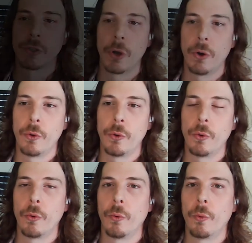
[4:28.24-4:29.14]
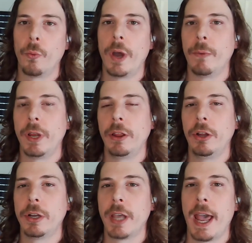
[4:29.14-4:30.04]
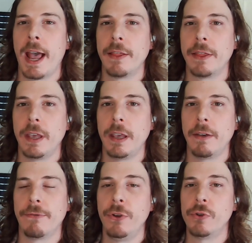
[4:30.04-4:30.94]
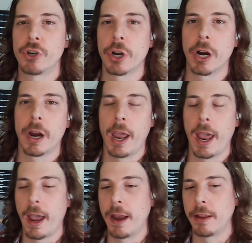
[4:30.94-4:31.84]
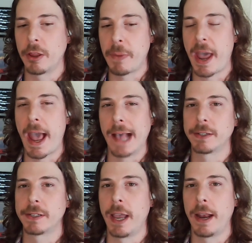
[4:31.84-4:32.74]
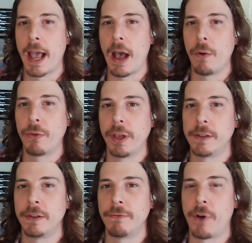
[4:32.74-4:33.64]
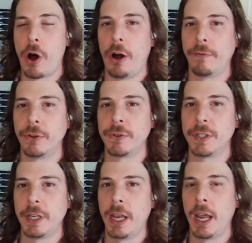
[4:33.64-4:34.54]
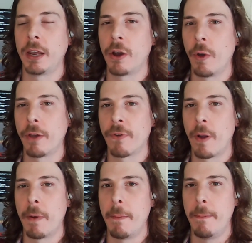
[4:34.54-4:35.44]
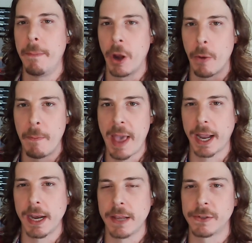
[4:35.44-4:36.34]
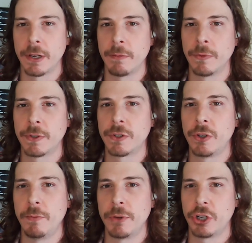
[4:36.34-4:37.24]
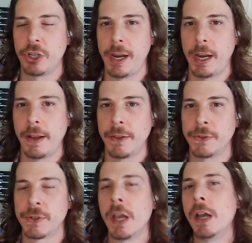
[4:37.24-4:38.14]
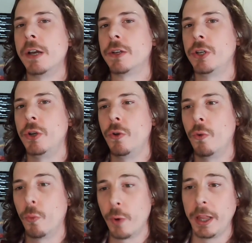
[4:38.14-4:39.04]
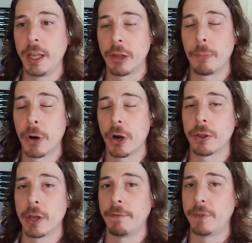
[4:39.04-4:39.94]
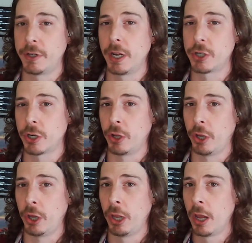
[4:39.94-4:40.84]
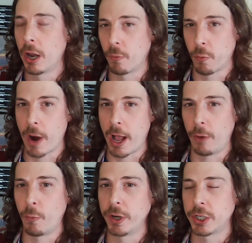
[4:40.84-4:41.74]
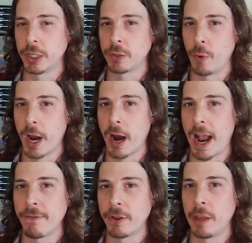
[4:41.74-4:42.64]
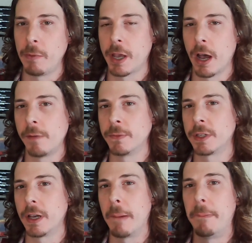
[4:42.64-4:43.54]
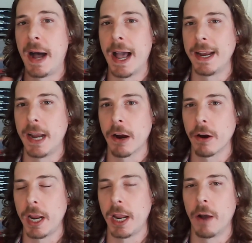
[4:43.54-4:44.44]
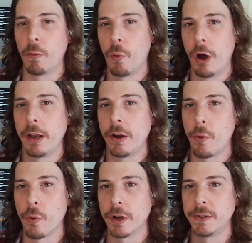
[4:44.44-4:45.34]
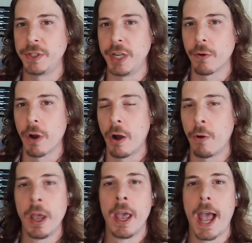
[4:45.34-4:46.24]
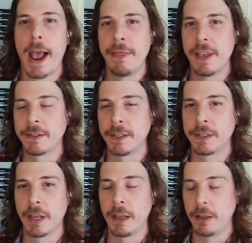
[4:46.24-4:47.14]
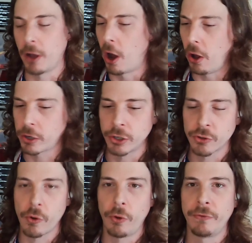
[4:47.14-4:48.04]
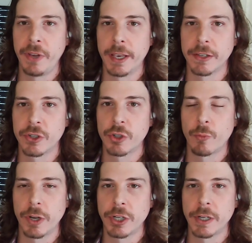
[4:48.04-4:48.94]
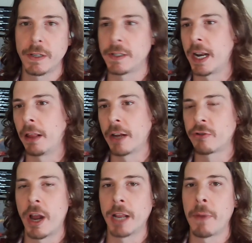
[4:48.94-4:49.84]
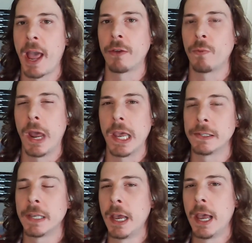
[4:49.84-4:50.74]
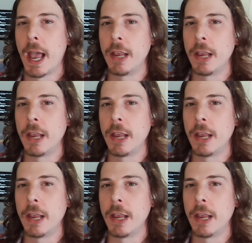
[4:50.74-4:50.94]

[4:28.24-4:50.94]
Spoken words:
So when we look at the future and the past and how things evolved, you see it going from mechanisms to machines to really the birth of the digital realm, which is where everything becomes a binary, a 1 or a 0, and this is all controlled via switches and electronic pathways.